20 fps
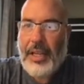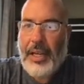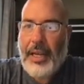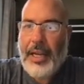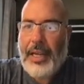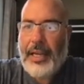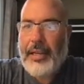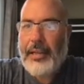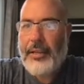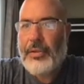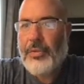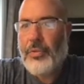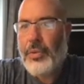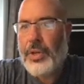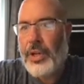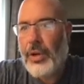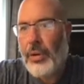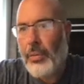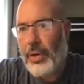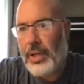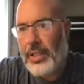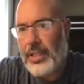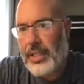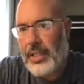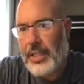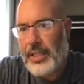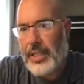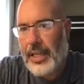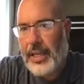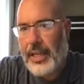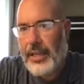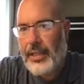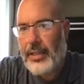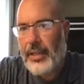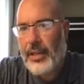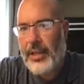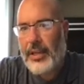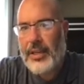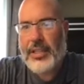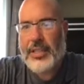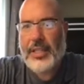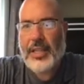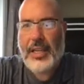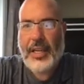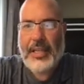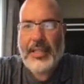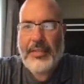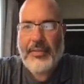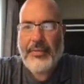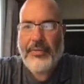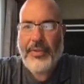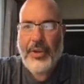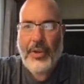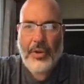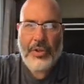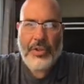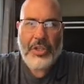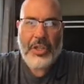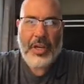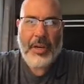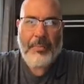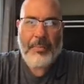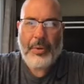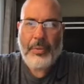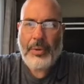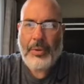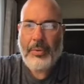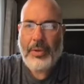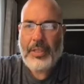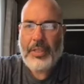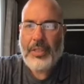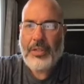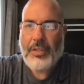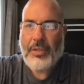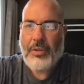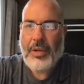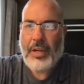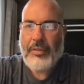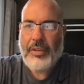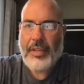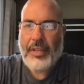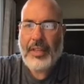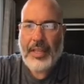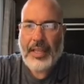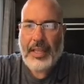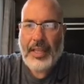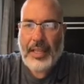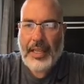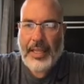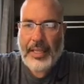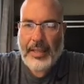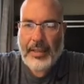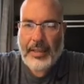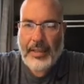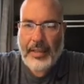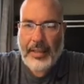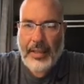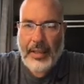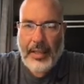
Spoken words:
And we don't want to design our slides in Photoshop, but we want to do everything in,